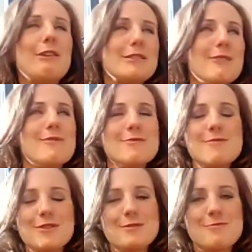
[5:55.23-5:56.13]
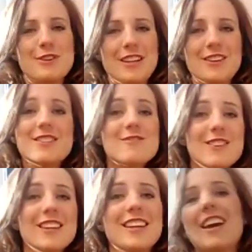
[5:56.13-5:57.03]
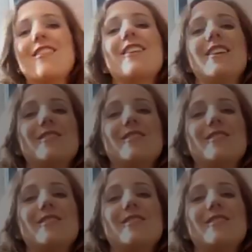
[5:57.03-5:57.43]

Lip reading: or some of the most important years to really get great